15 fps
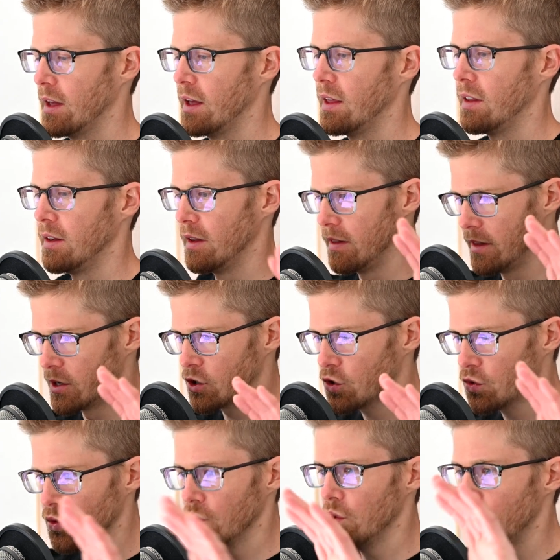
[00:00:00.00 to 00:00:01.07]
And the
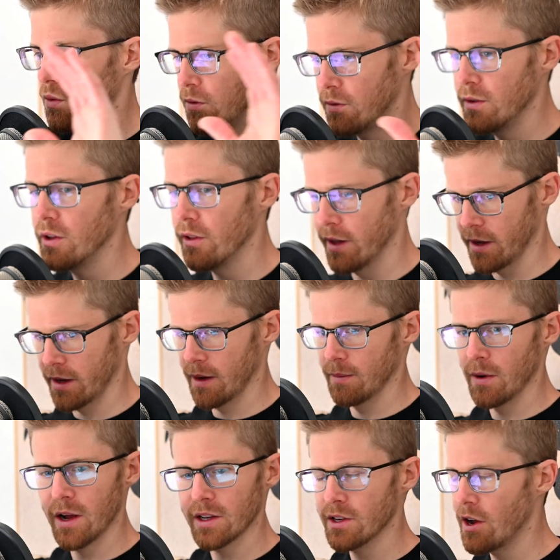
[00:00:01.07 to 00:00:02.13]
true feeling, I'm
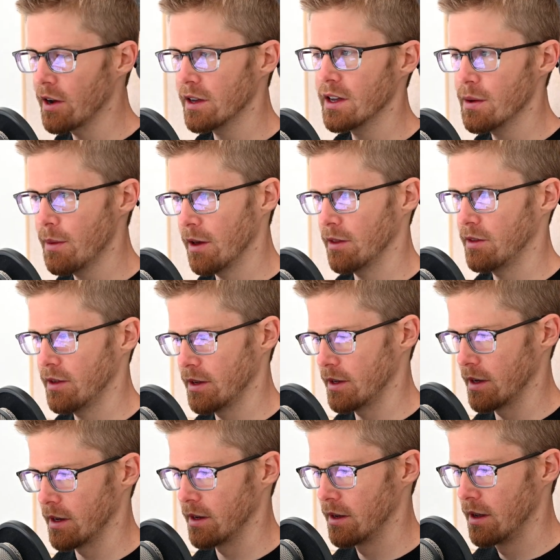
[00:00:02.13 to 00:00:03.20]
not talking about
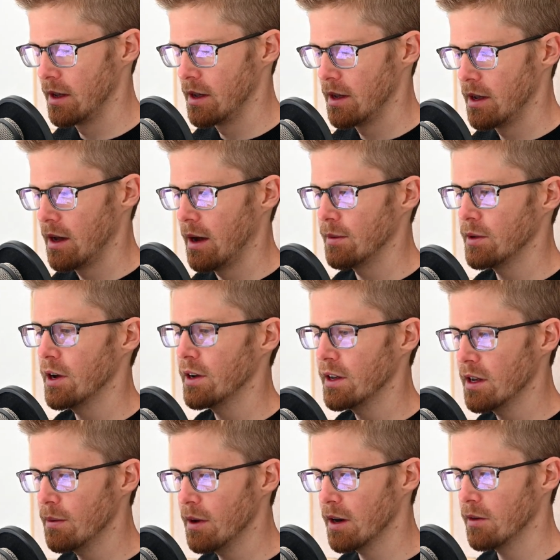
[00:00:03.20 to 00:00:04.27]
thinking, I'm
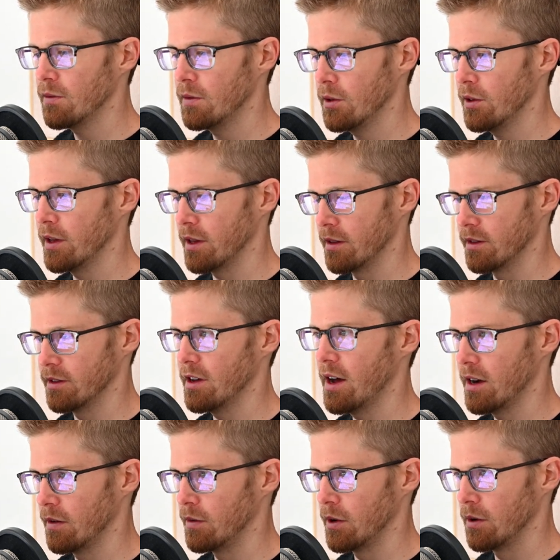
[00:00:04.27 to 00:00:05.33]
talking about a feeling
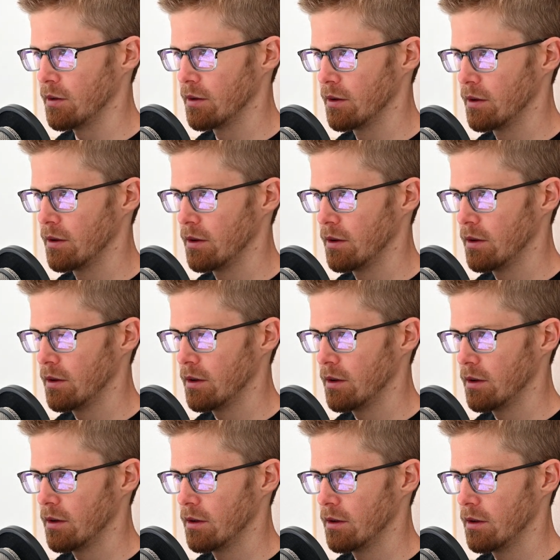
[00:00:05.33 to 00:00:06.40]
inside of you,
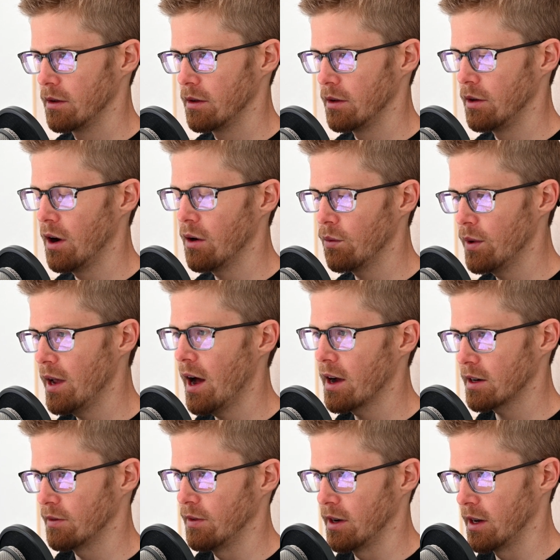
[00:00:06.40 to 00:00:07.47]
not
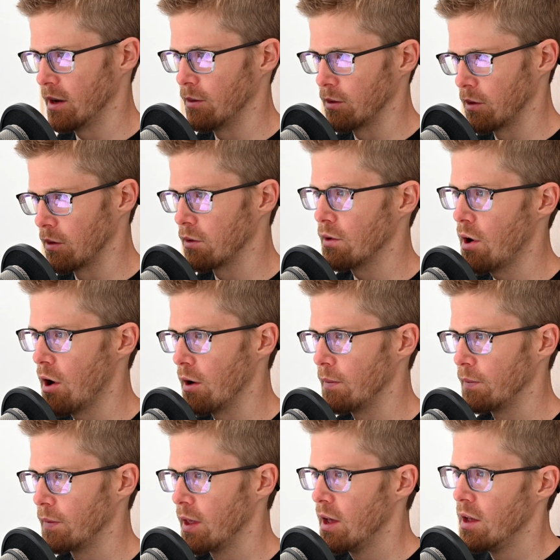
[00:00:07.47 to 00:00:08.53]
reactivating it with a thought.
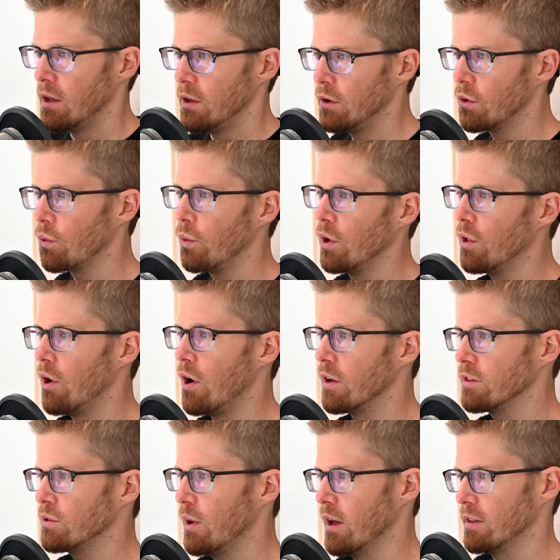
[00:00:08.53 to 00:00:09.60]
Your will
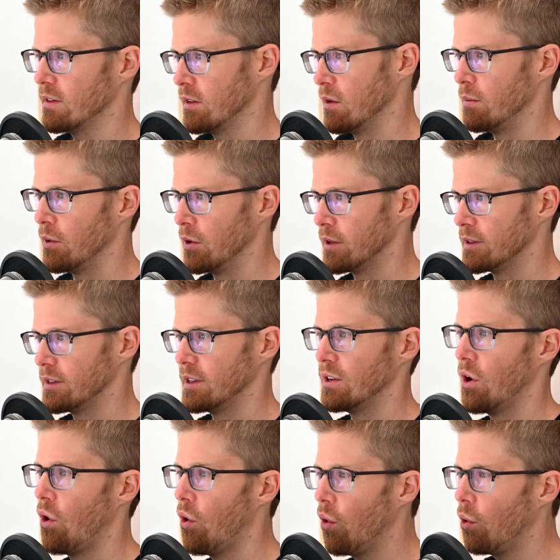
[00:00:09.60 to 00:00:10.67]
also has the ability to
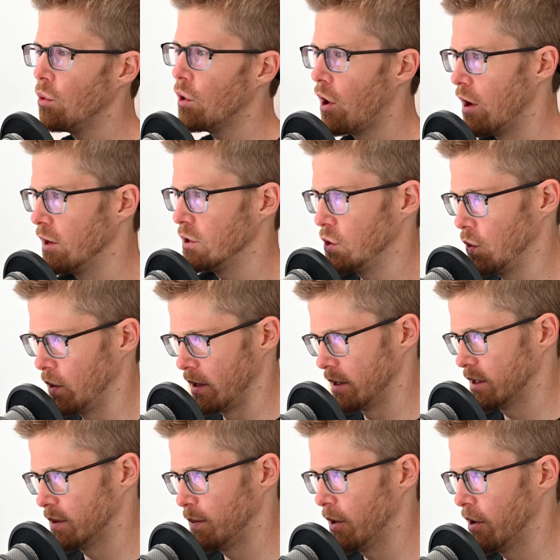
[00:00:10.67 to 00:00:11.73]
hold on to an
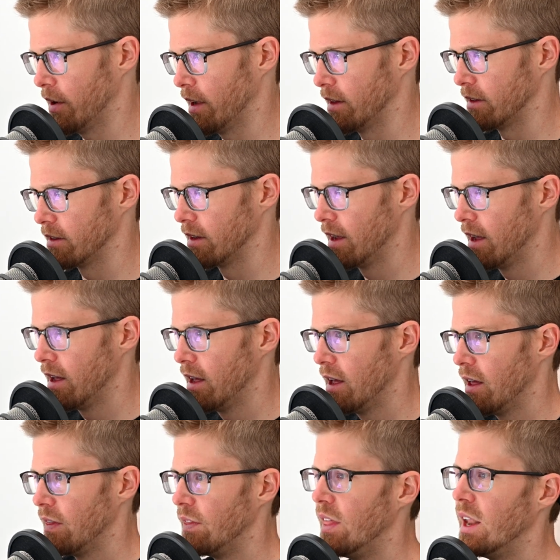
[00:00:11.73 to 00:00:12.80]
experience
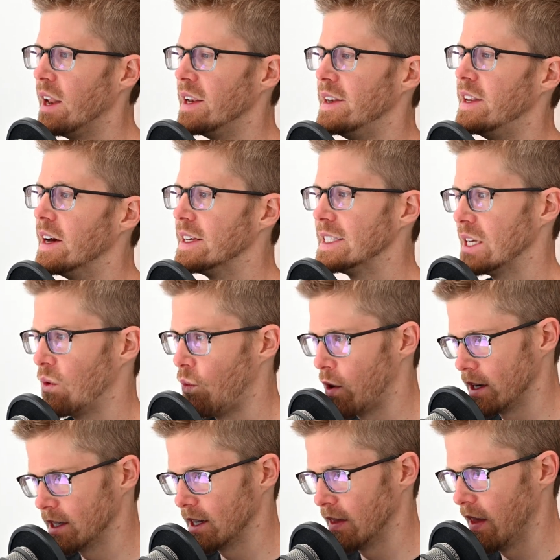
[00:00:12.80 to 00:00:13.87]
that it doesn't
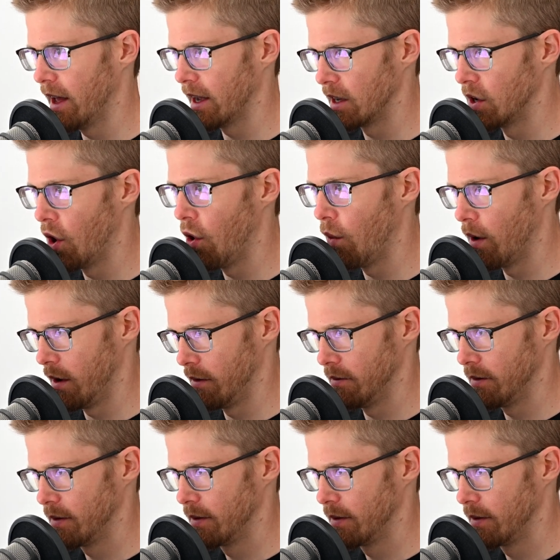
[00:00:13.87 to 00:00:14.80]
want to let go of,